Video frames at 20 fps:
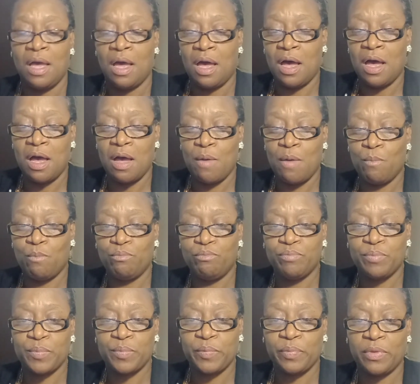
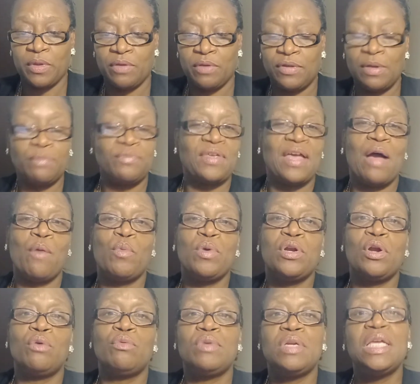Sometimes we
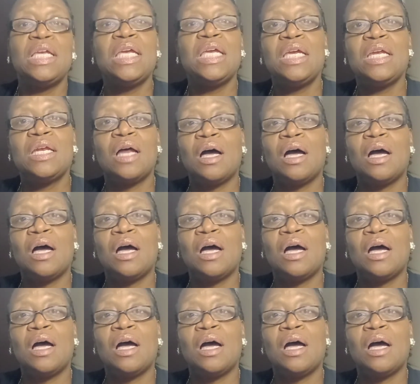don't need